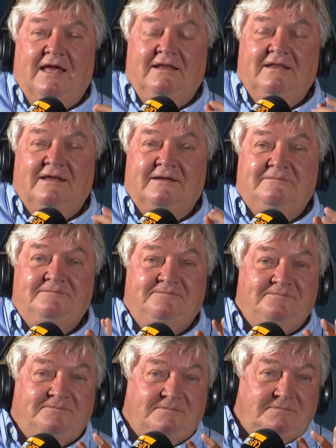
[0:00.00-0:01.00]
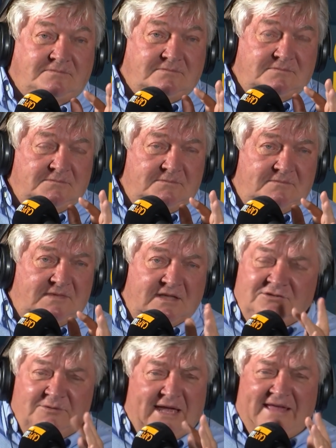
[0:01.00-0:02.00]

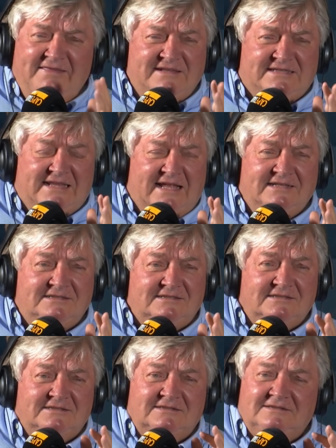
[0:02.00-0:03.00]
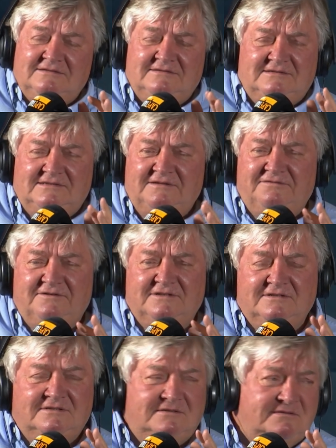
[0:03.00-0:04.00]
So we had this lunch in
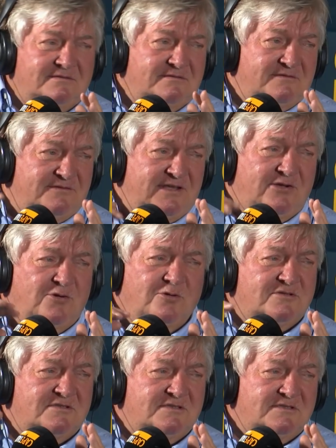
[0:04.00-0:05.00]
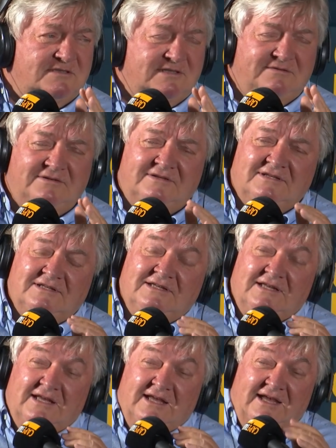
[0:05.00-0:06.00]
different... three courses and everything.
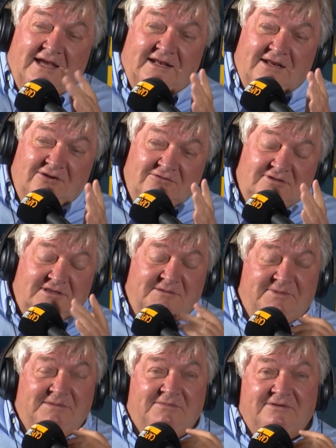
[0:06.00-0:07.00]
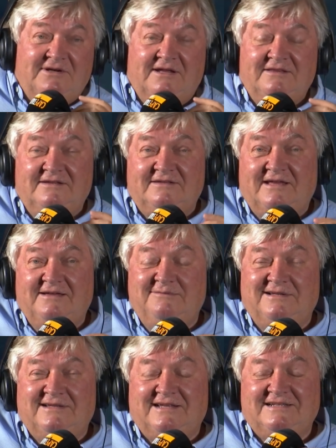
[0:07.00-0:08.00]
And I looked at the people around the
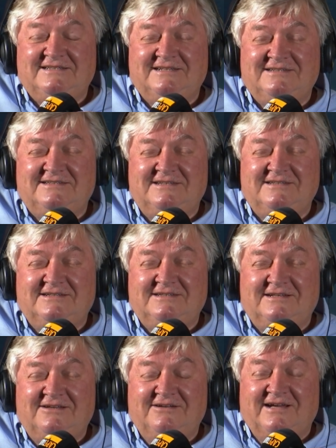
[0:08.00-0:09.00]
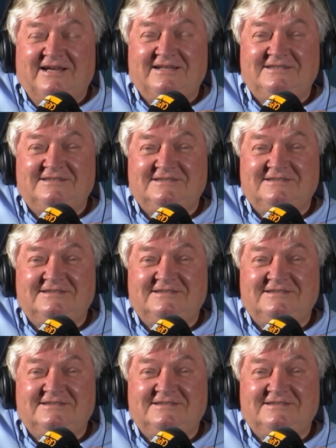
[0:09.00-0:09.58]
table and I said, you know, guys,